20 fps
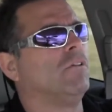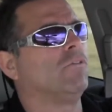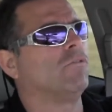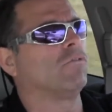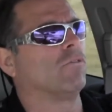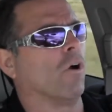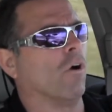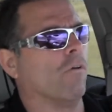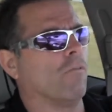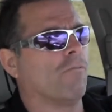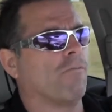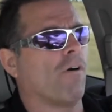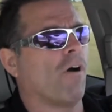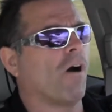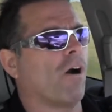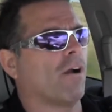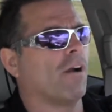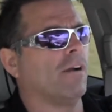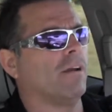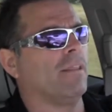so
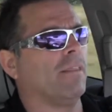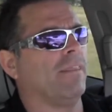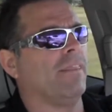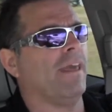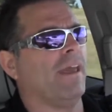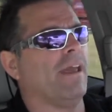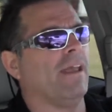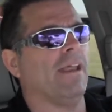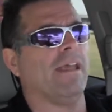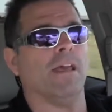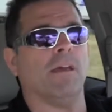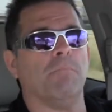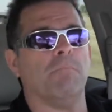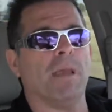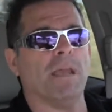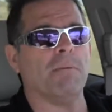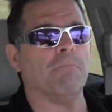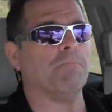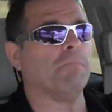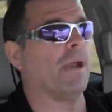far that it
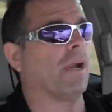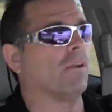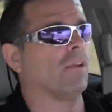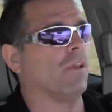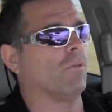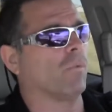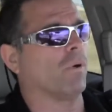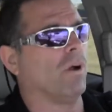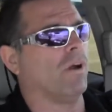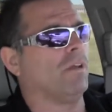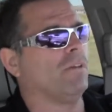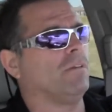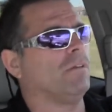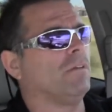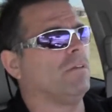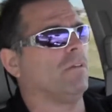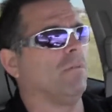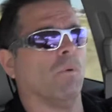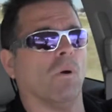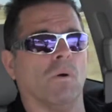may barely
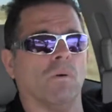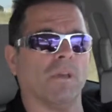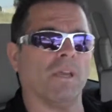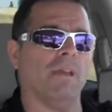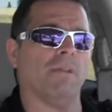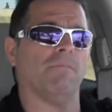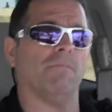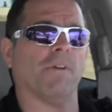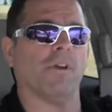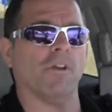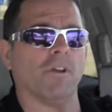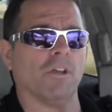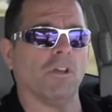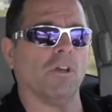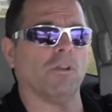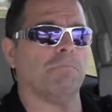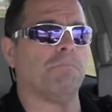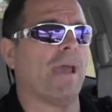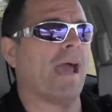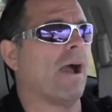run. You won't get very
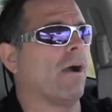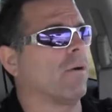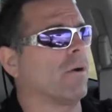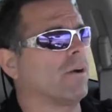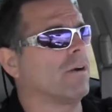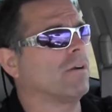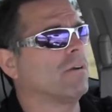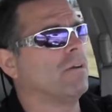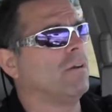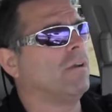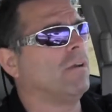good power.